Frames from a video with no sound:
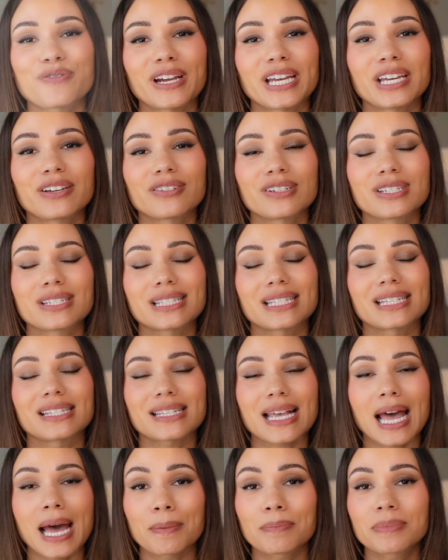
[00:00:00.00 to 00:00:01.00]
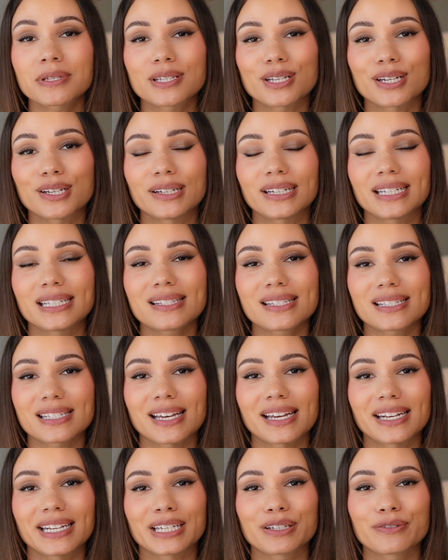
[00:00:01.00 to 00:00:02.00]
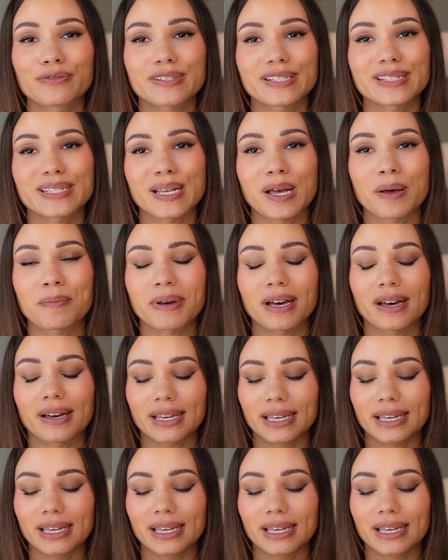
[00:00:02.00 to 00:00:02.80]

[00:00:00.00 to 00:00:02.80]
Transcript: fragrance that's absolutely stunning for summer